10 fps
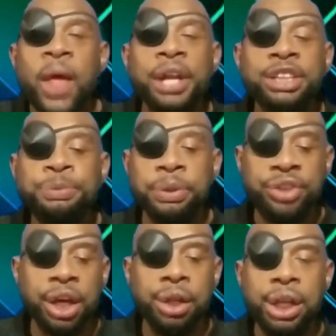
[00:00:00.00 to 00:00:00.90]
And it's
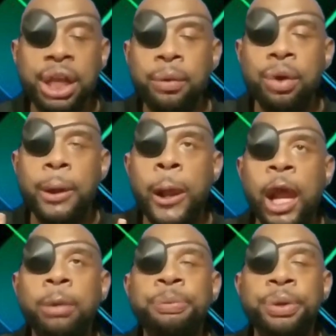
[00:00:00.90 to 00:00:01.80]
particularly
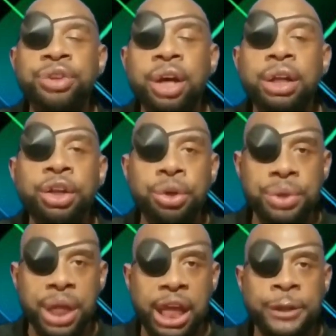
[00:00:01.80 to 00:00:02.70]
it was particularly
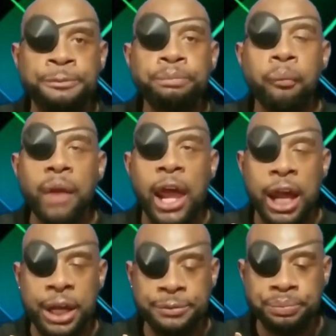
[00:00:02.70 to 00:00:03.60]
unique
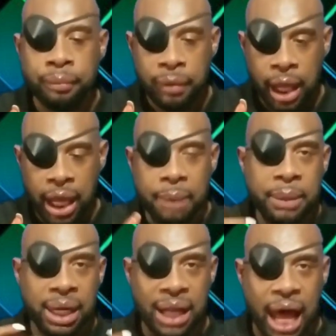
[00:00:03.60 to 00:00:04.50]
and it
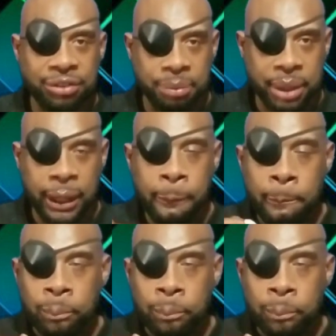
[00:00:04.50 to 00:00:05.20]
meant a lot to me